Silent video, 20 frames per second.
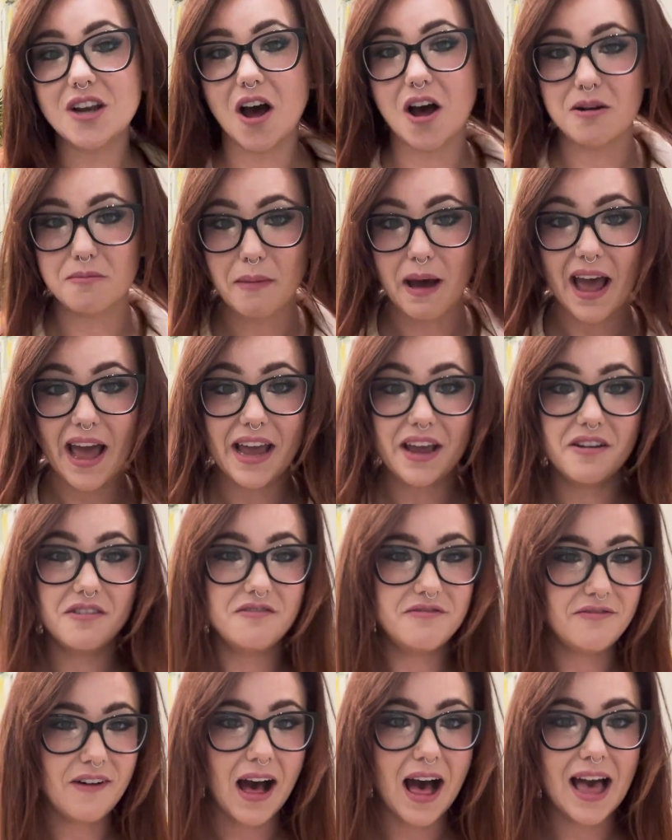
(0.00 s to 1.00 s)
on my
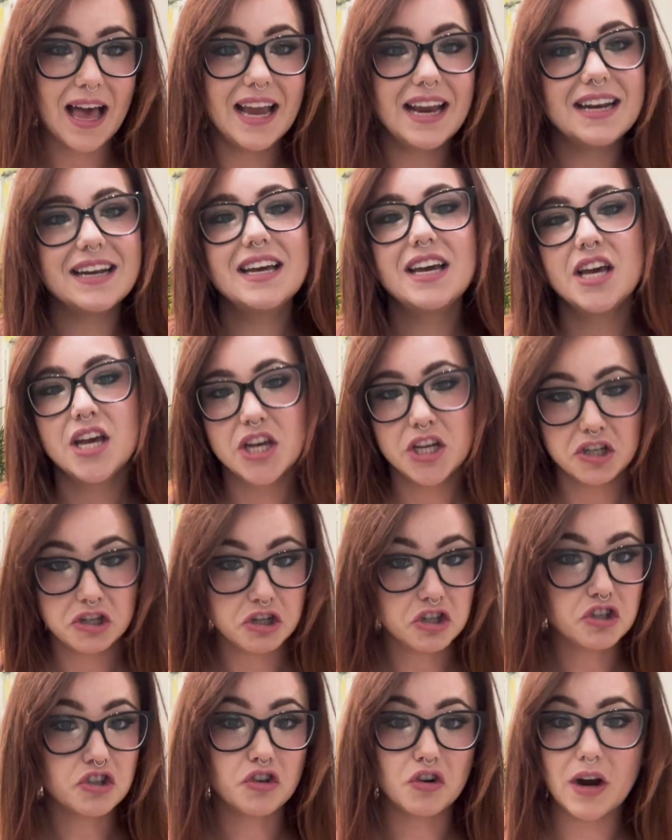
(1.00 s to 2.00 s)
fine,
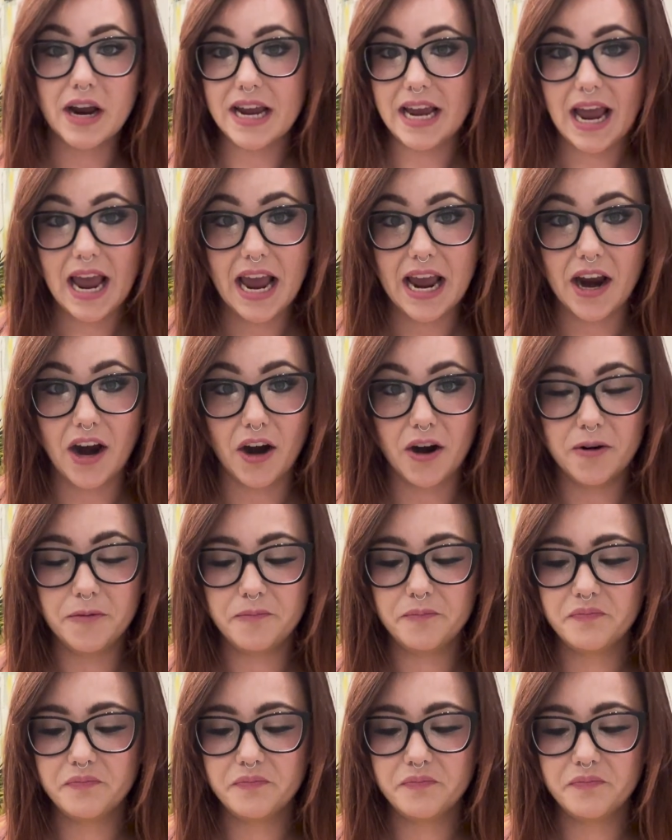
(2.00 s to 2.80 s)
straight hair.